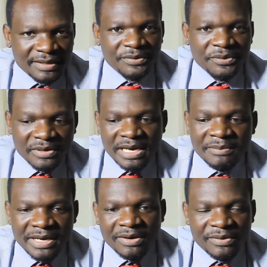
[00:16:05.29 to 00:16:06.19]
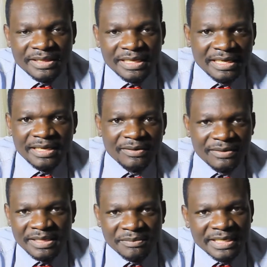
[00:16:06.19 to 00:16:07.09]
you hammer on the
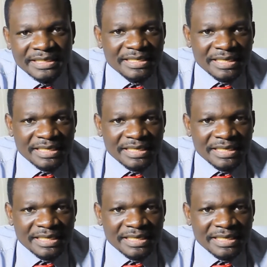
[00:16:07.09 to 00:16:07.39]
meat.